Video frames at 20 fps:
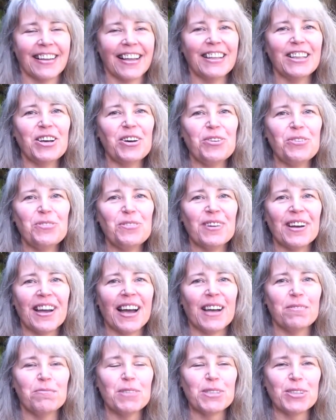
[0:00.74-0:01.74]
Hello,
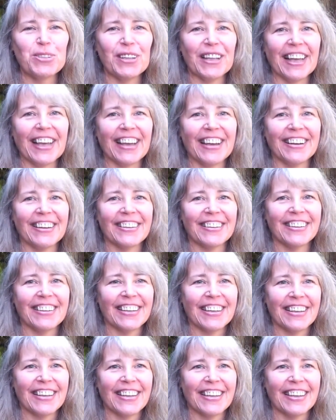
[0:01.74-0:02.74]
I'm Soleila,
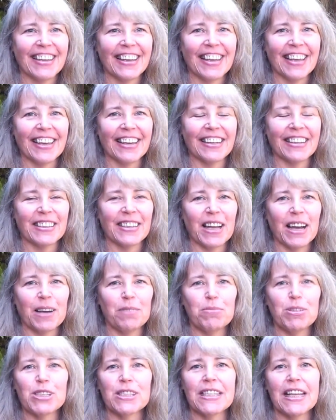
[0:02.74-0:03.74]
and
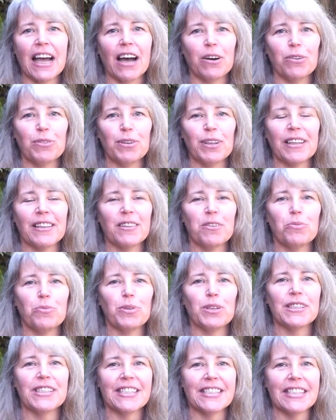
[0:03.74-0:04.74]
I'm just out in the
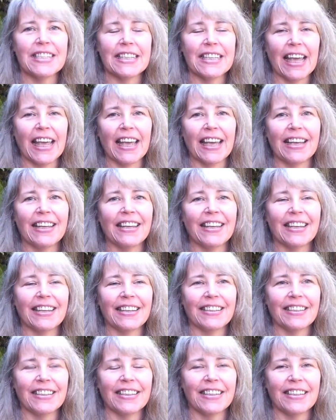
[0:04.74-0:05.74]
woods today
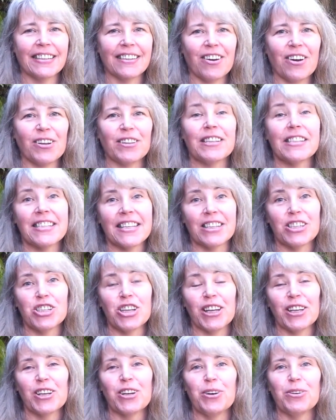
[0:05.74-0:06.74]
on the
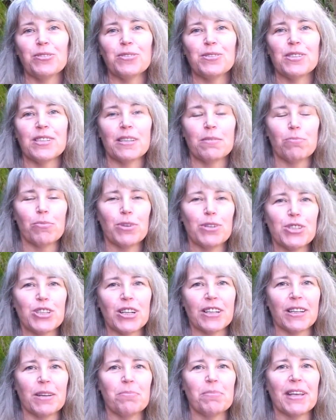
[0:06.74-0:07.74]
Sunshine Coast in British
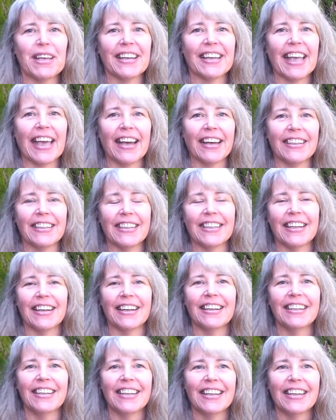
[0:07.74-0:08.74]
Columbia,
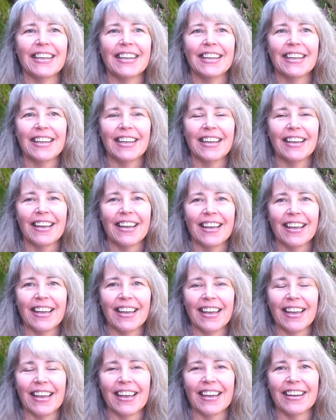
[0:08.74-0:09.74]
Canada,
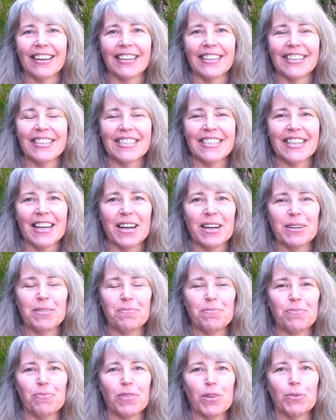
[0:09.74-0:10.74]
and
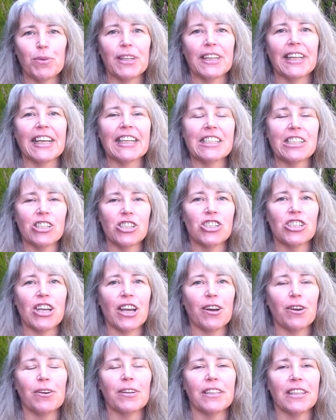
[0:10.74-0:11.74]
would like to
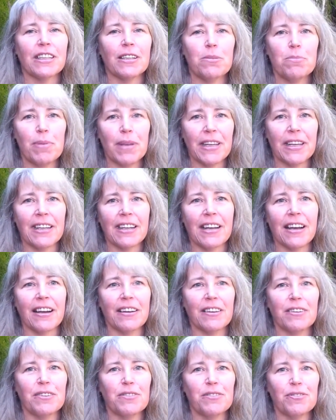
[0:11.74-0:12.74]
share a little bit
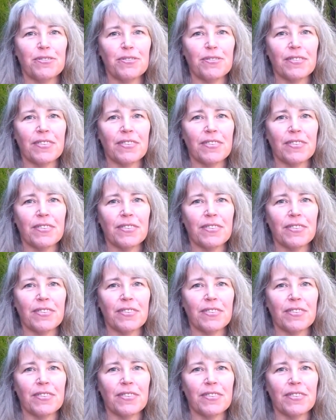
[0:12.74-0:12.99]
of